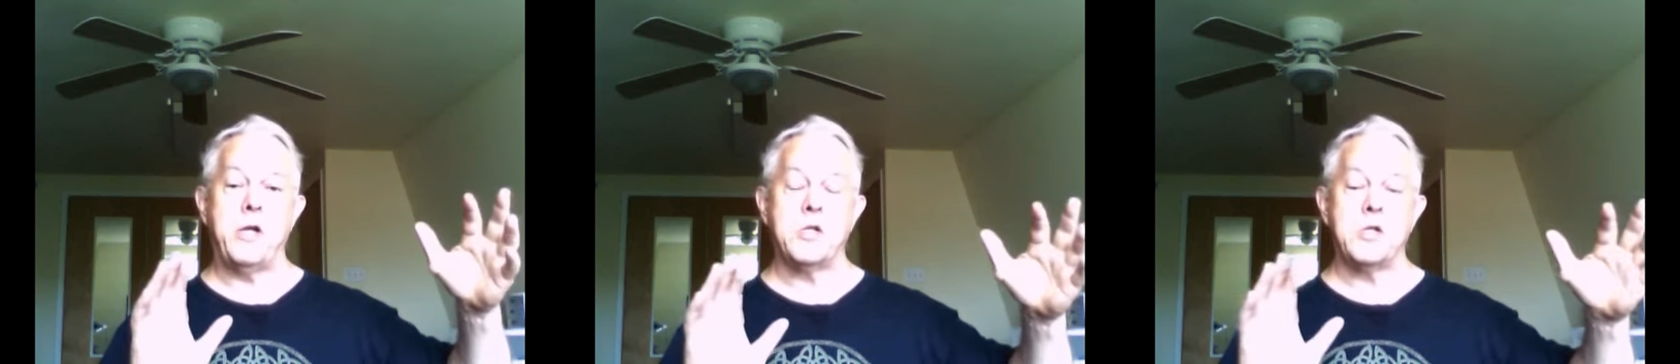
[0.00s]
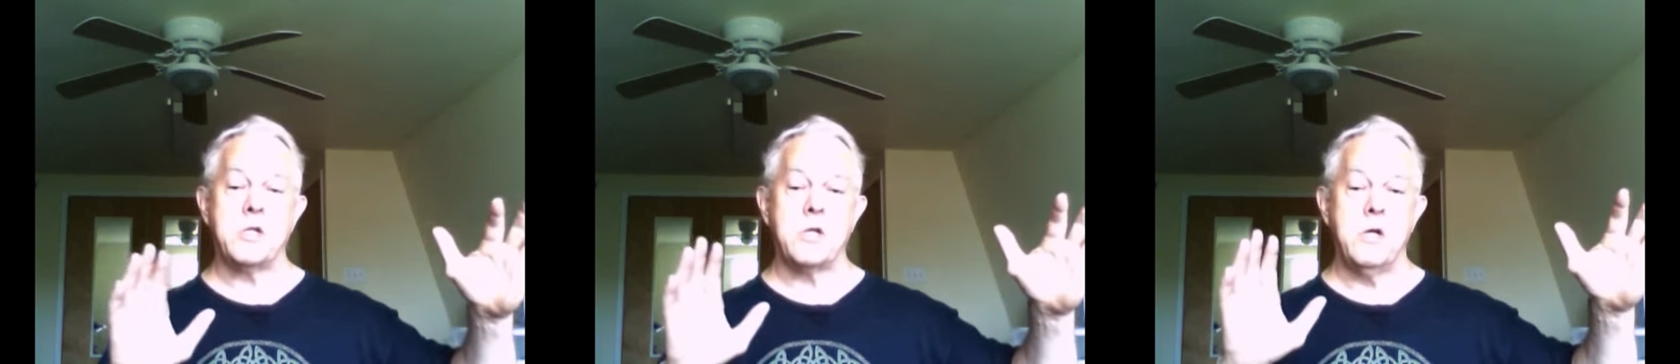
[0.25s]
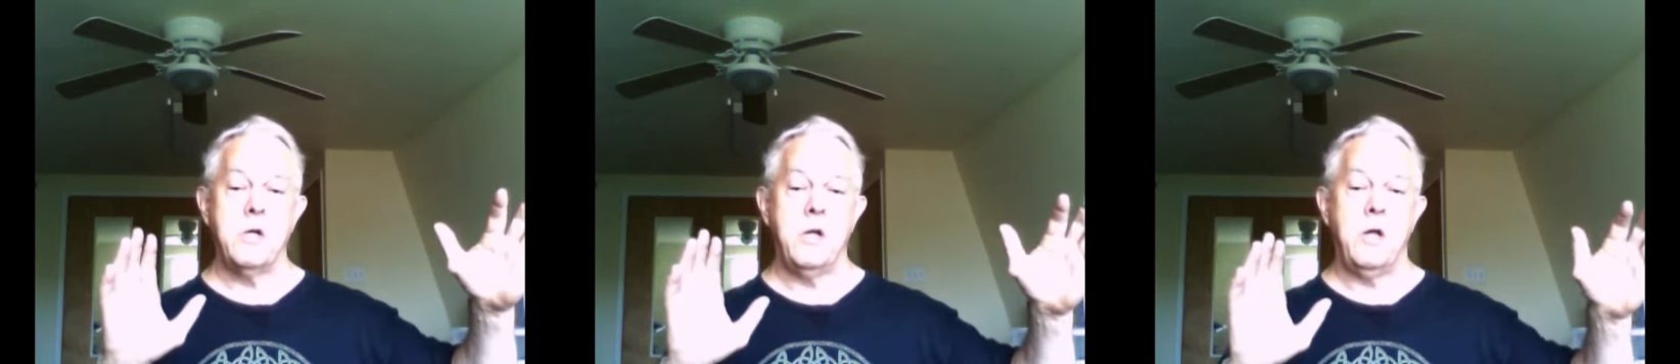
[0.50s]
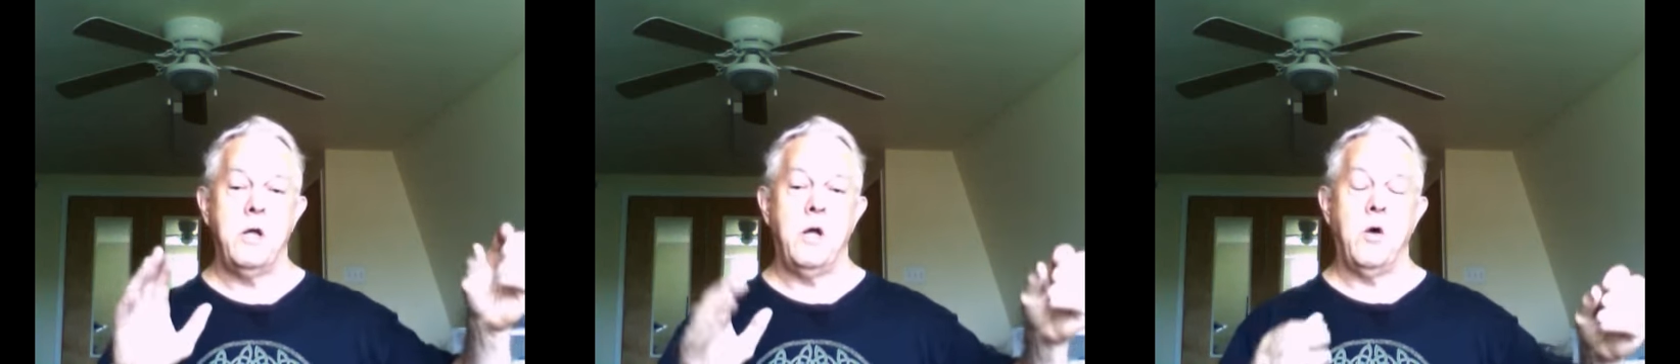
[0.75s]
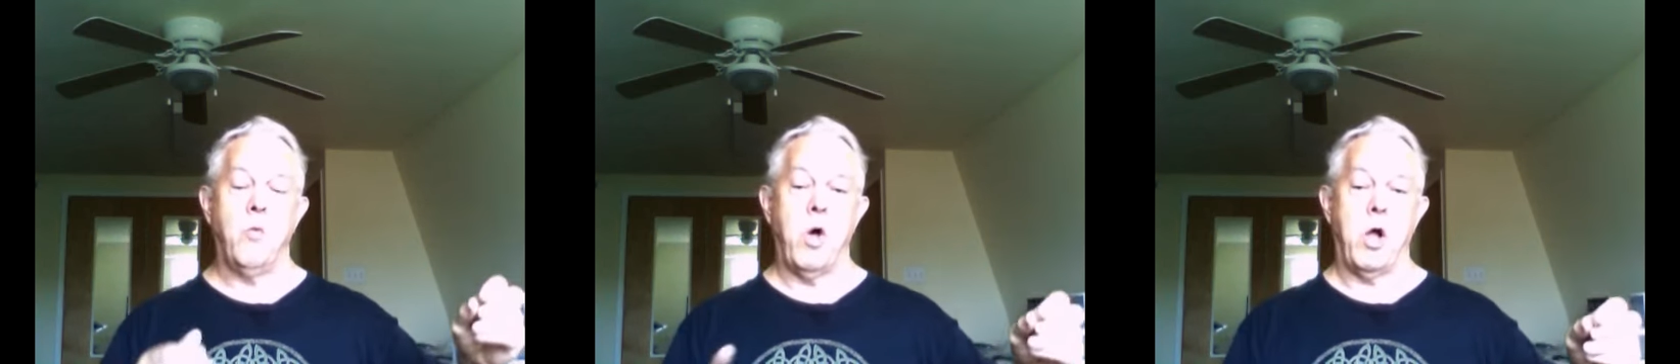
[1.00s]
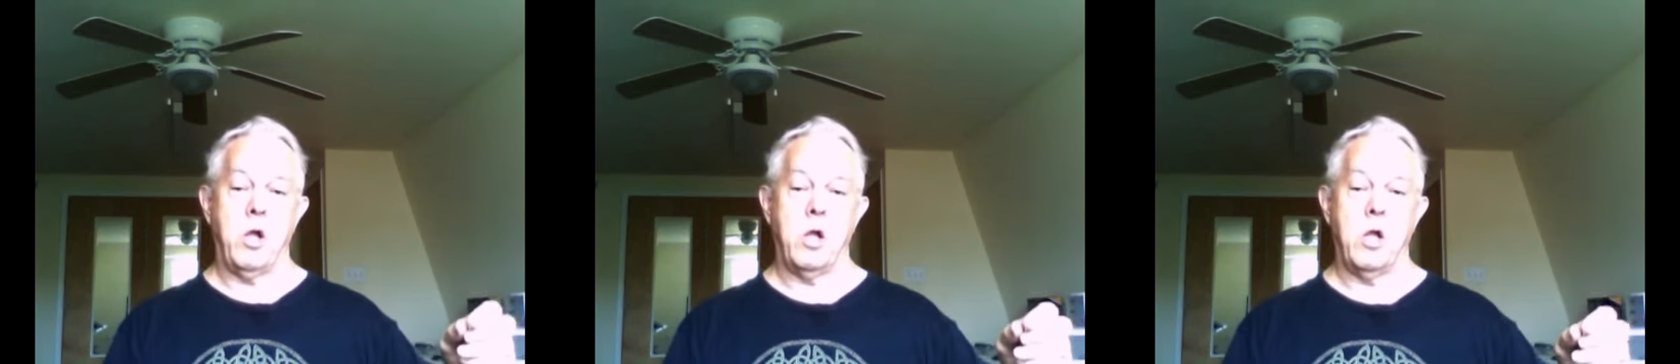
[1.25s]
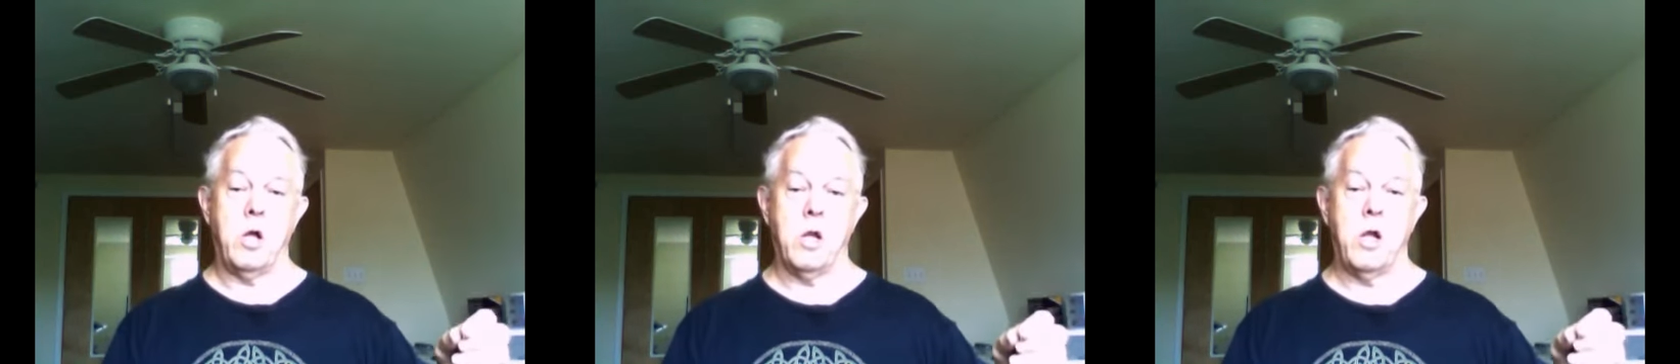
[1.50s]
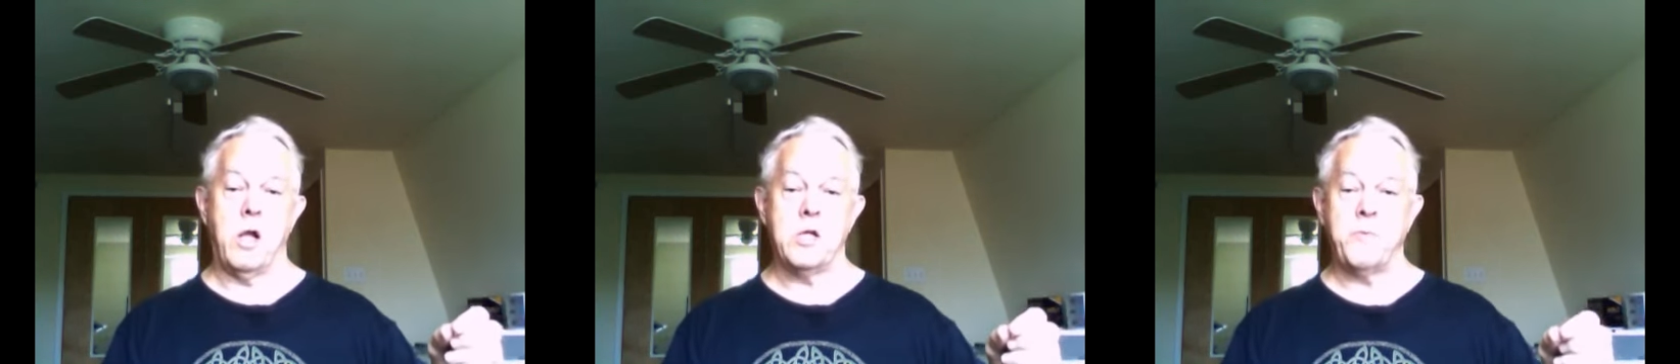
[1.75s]
Let's
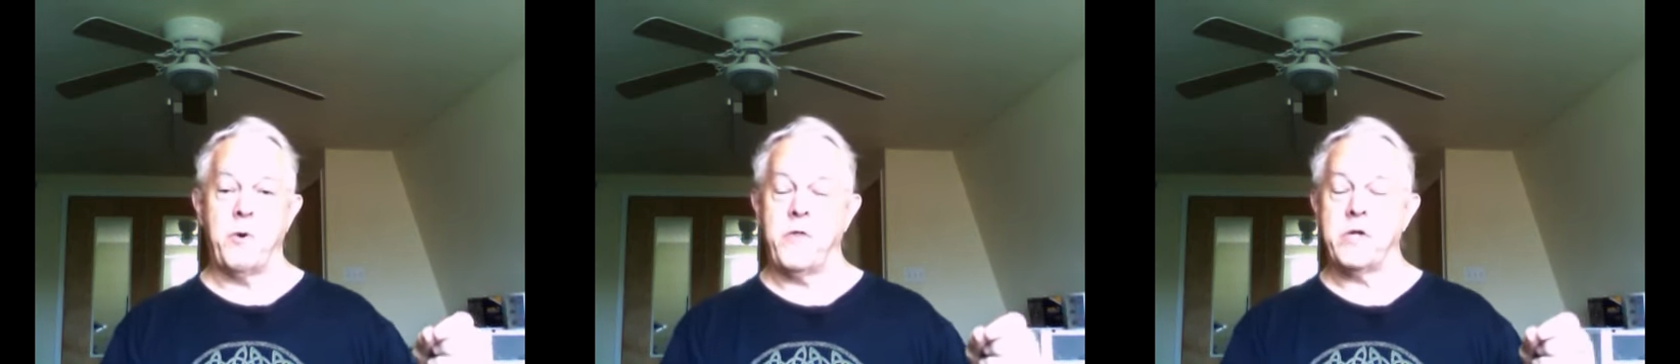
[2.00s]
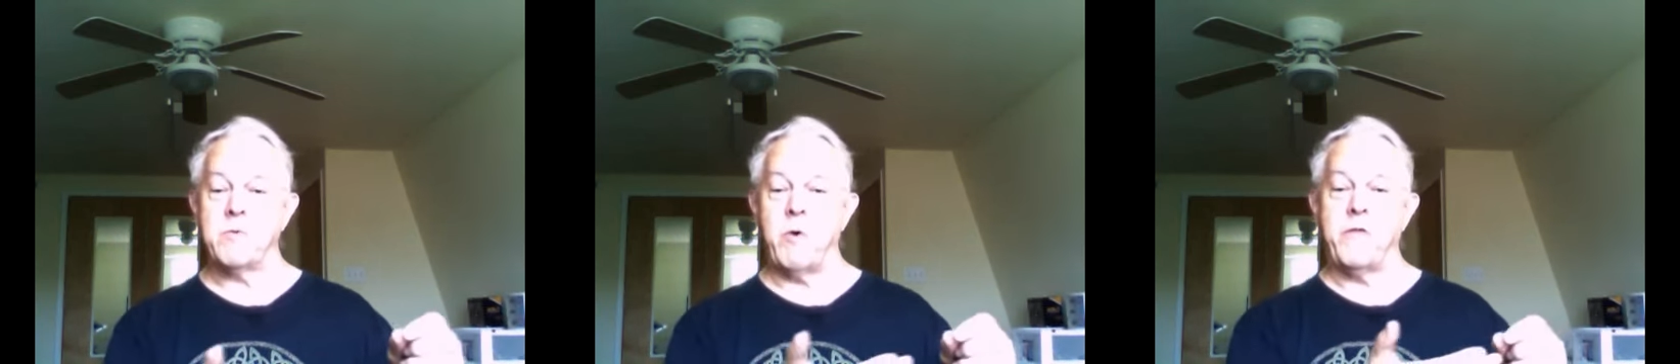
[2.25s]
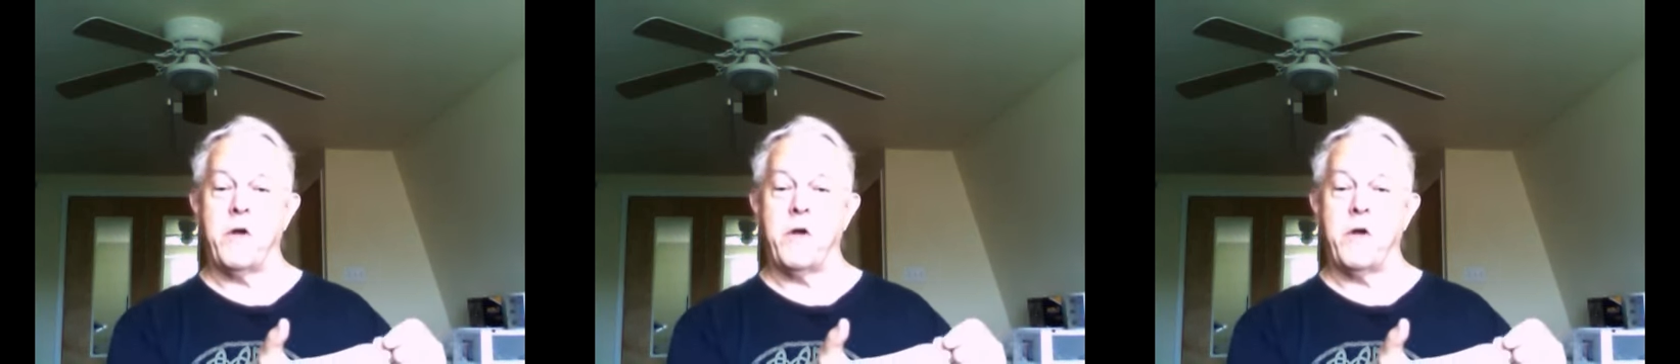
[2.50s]
put it this way.